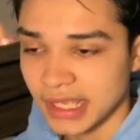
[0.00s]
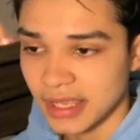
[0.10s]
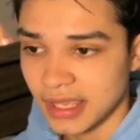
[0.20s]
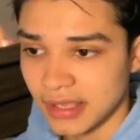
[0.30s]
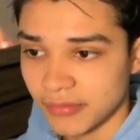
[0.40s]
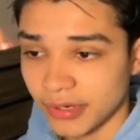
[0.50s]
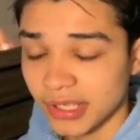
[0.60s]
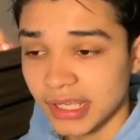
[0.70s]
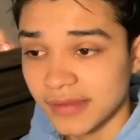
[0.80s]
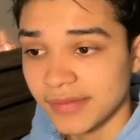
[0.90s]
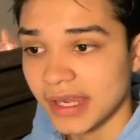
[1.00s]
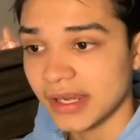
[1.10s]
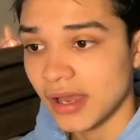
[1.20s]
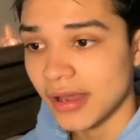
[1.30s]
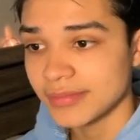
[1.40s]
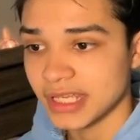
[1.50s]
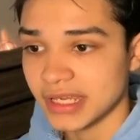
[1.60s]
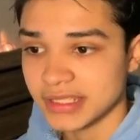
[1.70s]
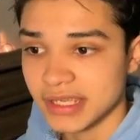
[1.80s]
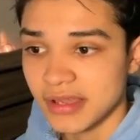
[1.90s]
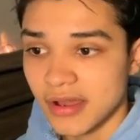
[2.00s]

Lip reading: and we're going to give that an object